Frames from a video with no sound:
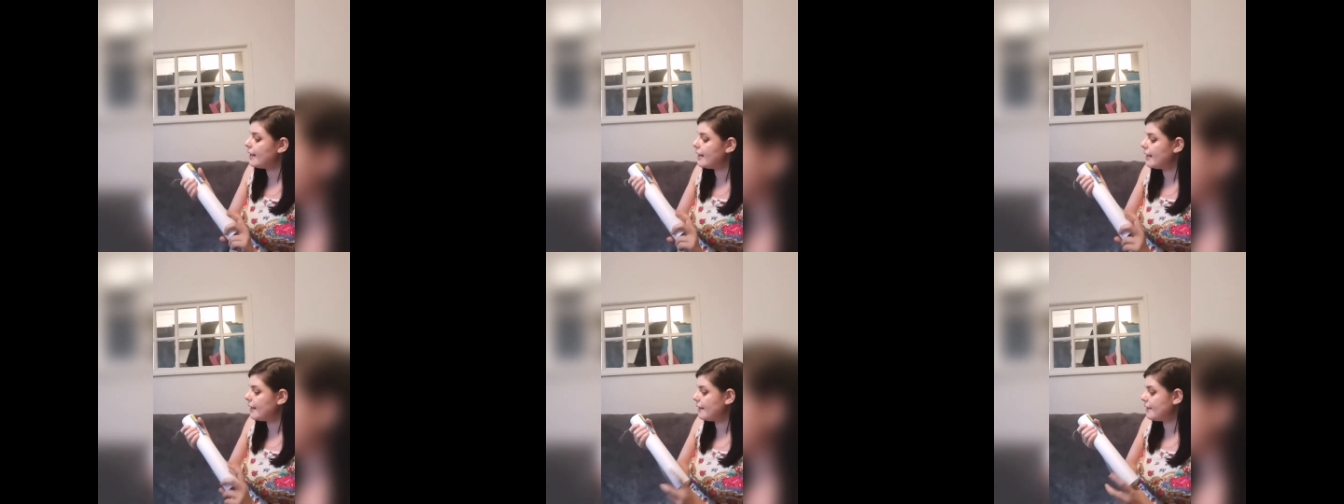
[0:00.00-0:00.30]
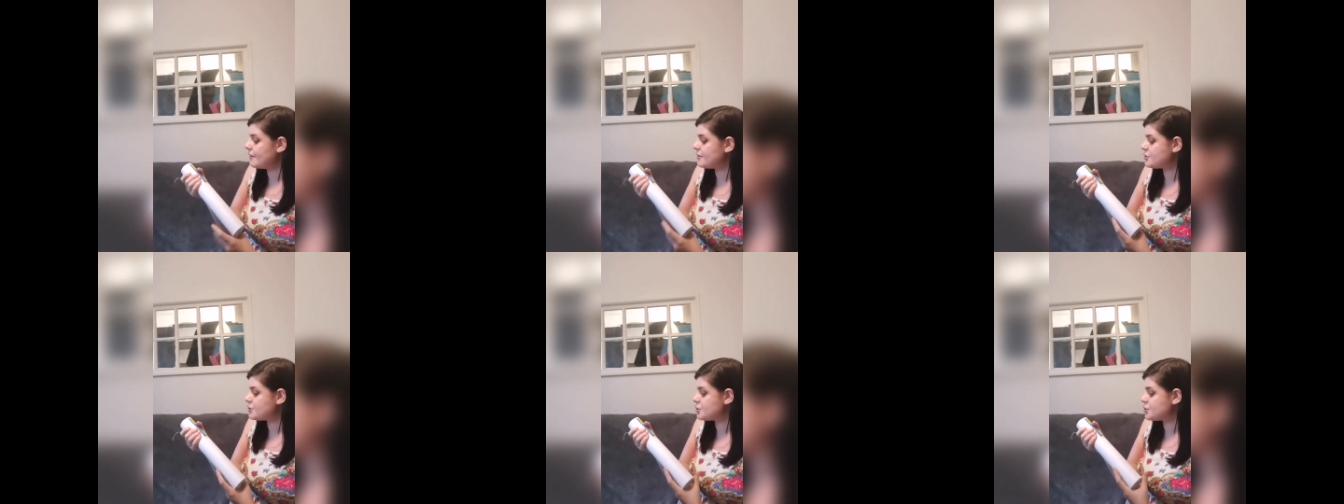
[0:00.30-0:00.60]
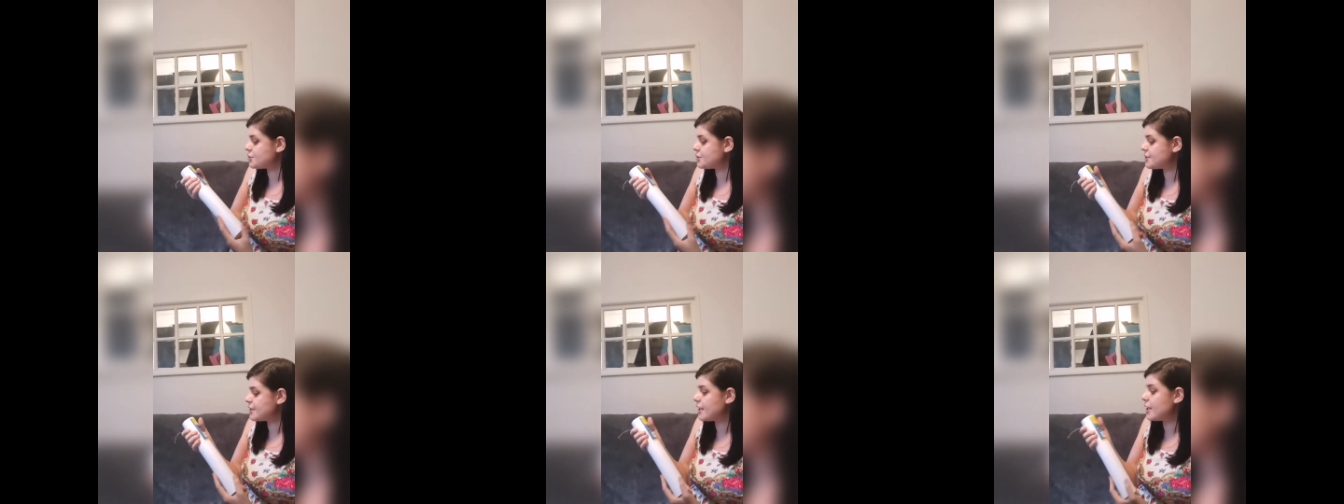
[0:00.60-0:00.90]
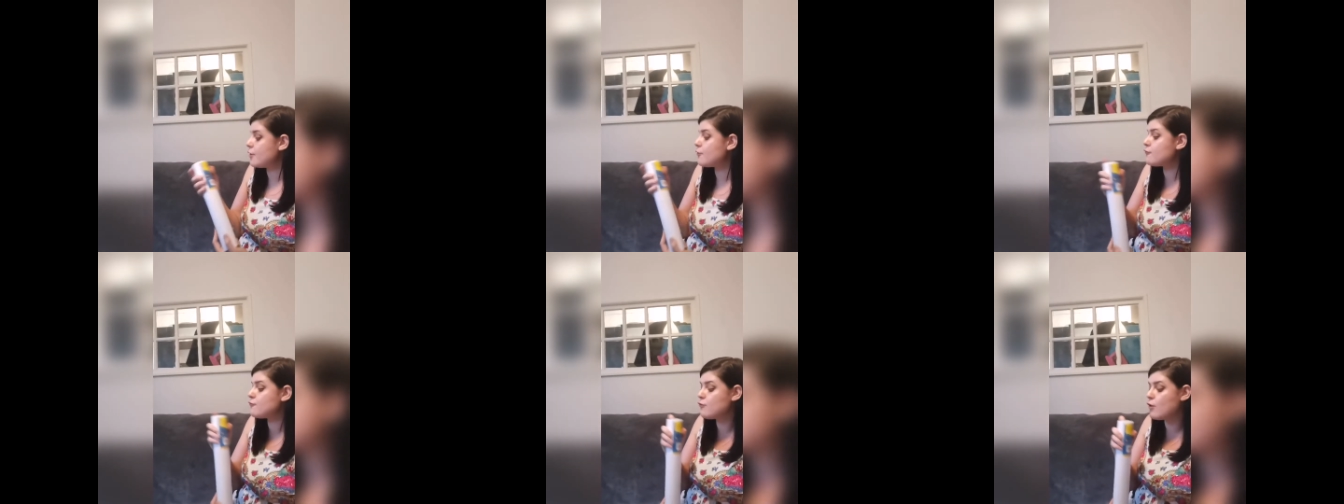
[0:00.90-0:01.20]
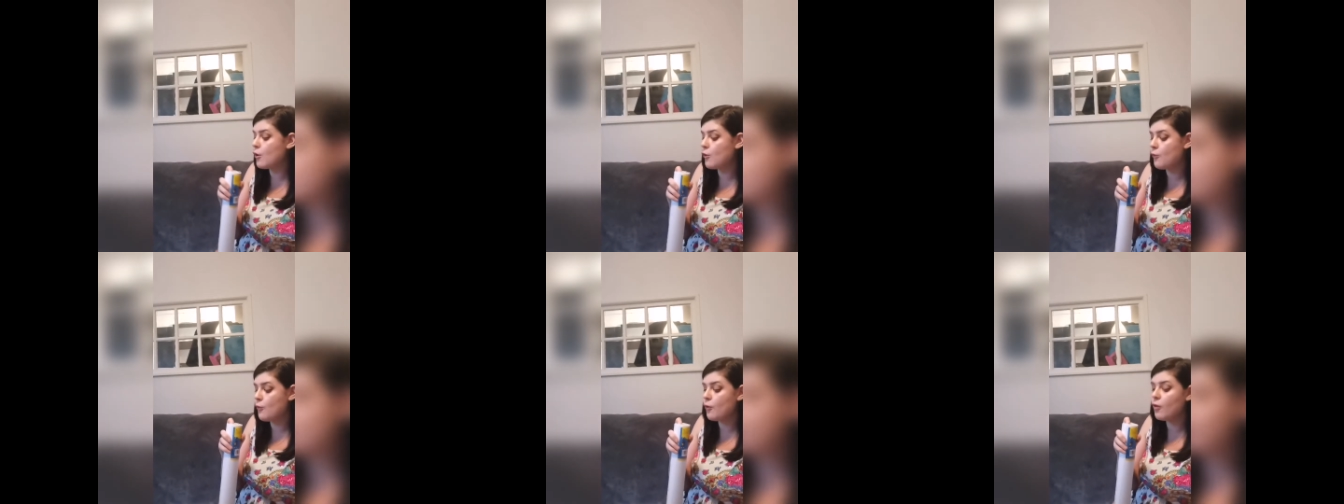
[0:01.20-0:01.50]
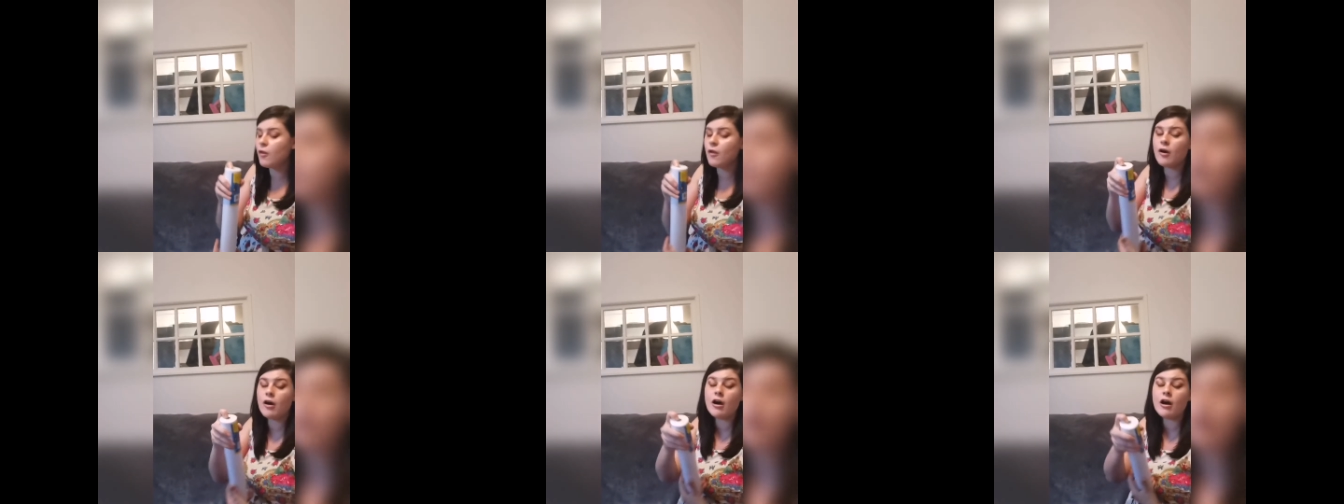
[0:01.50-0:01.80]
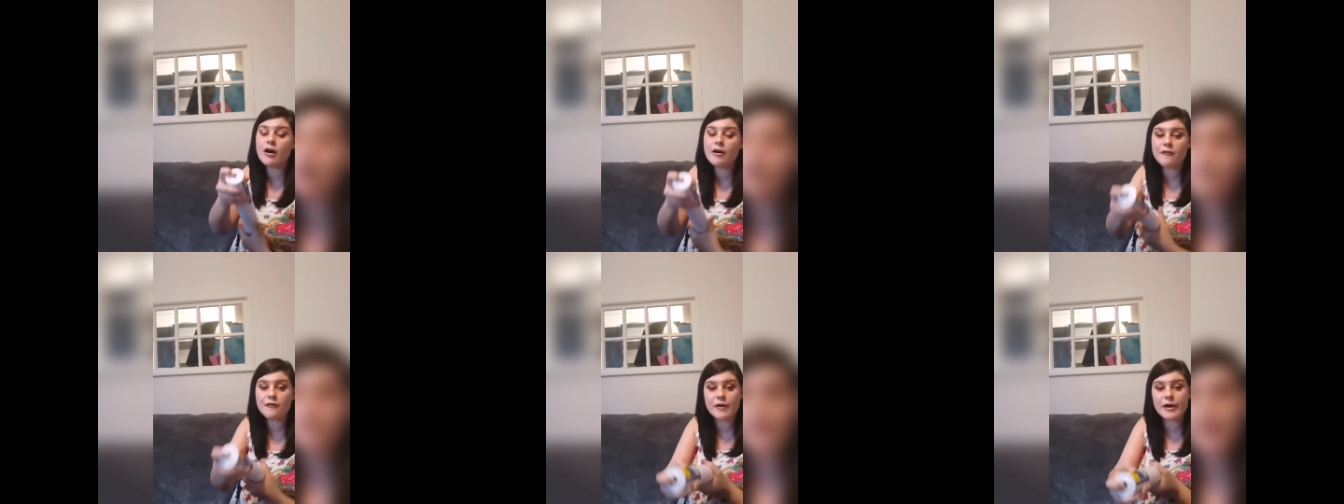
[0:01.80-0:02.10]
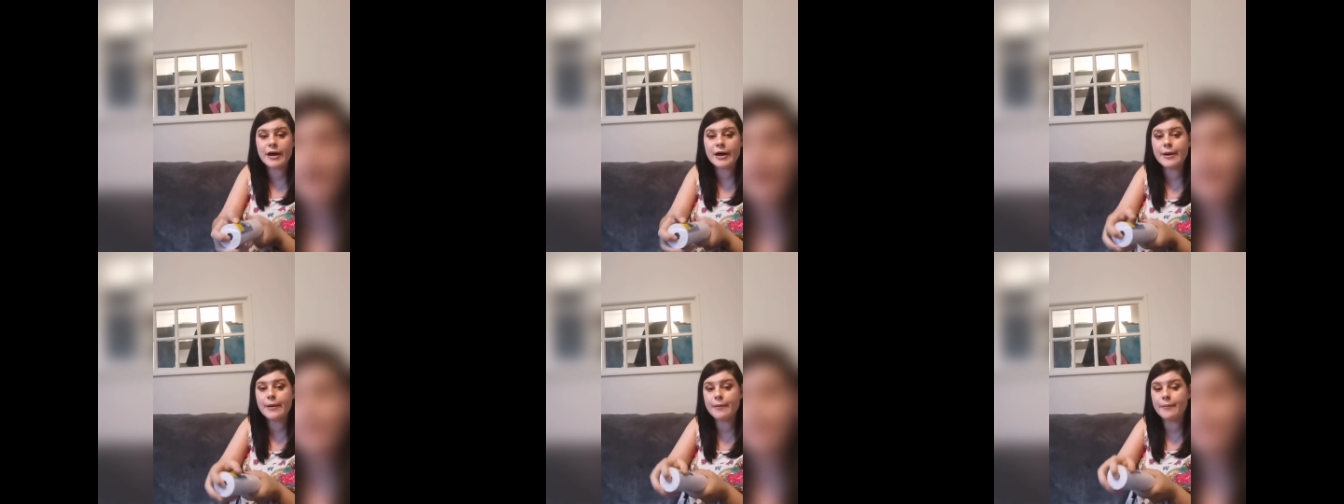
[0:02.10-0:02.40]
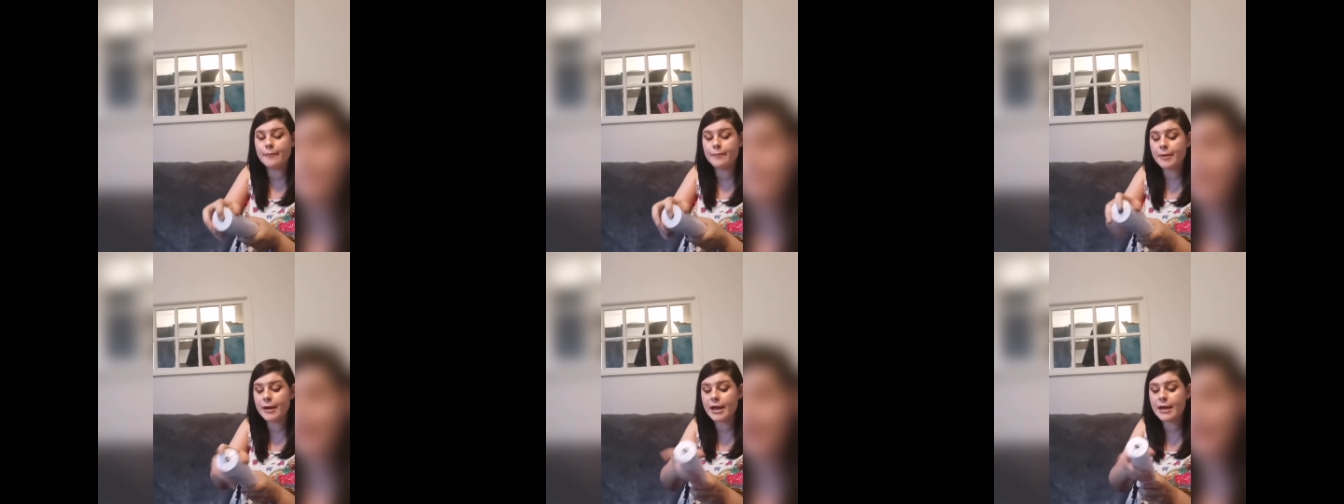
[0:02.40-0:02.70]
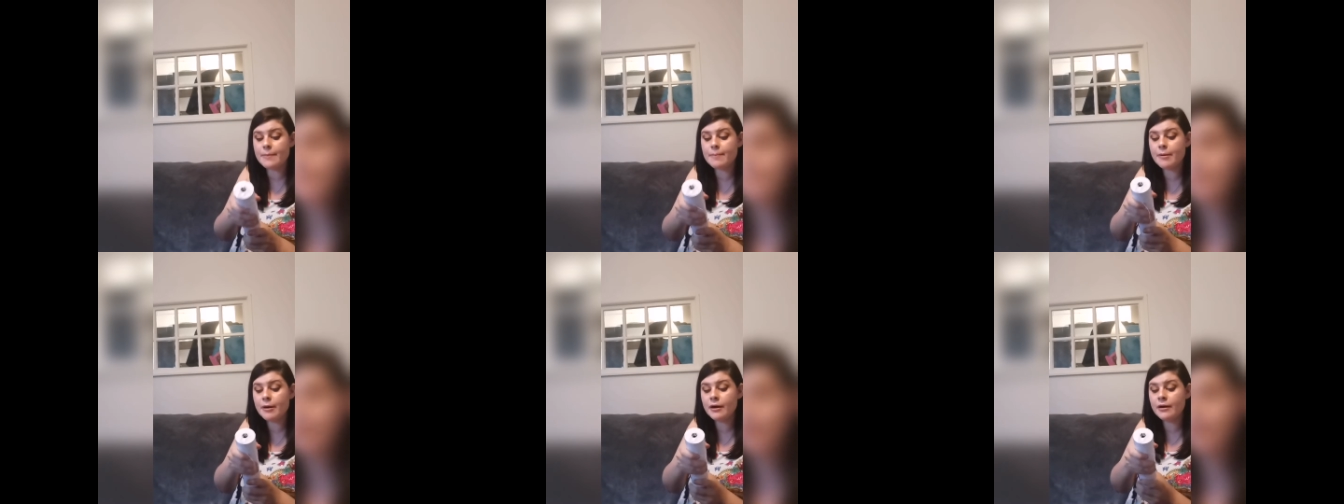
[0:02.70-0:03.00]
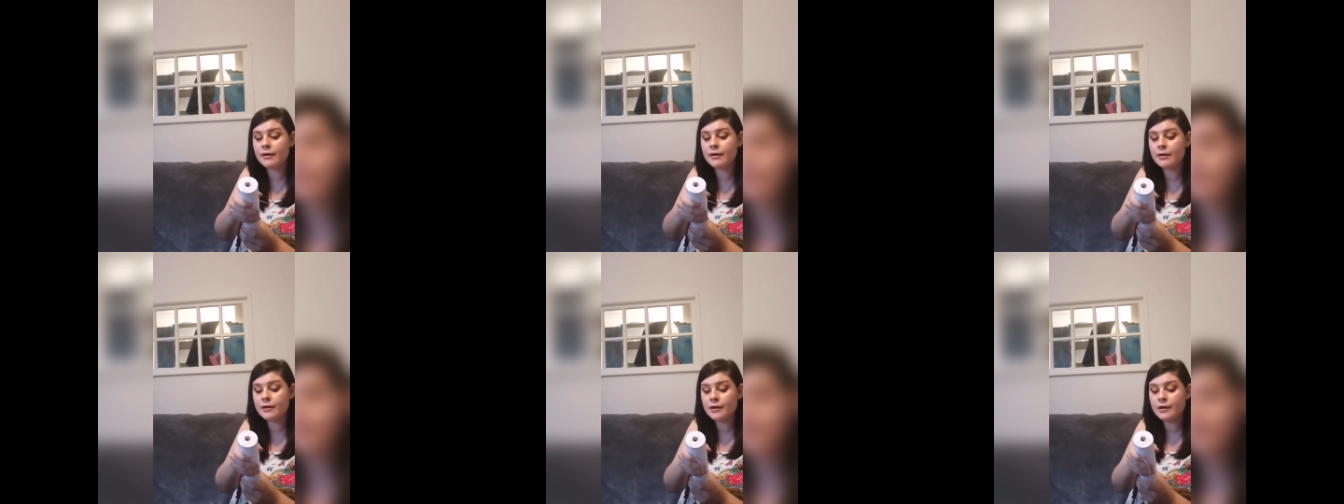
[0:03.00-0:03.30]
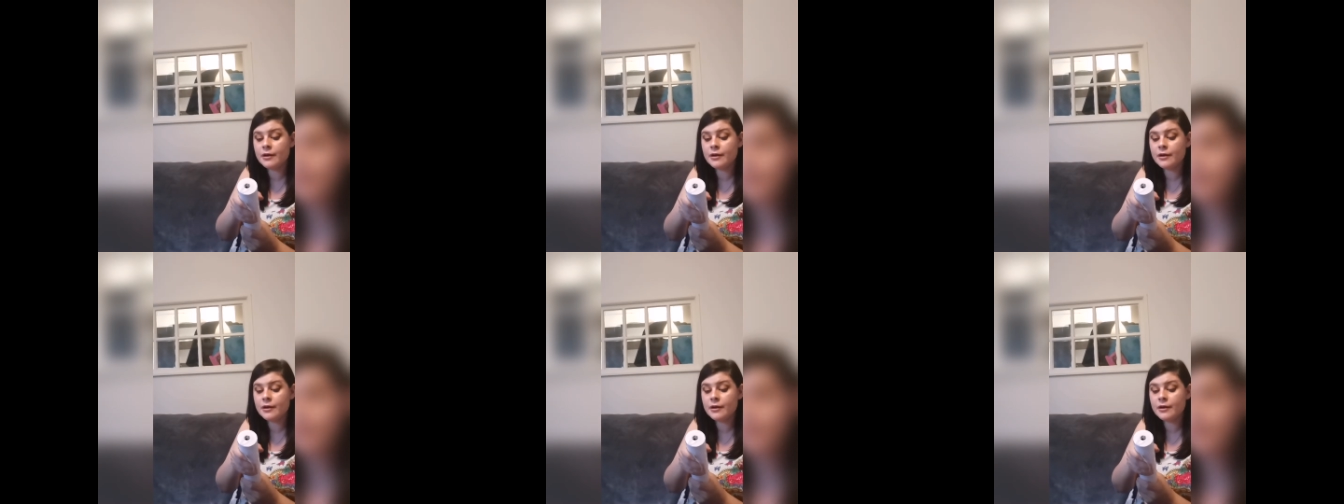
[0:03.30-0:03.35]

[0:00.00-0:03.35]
And it's just a roll of um, paper.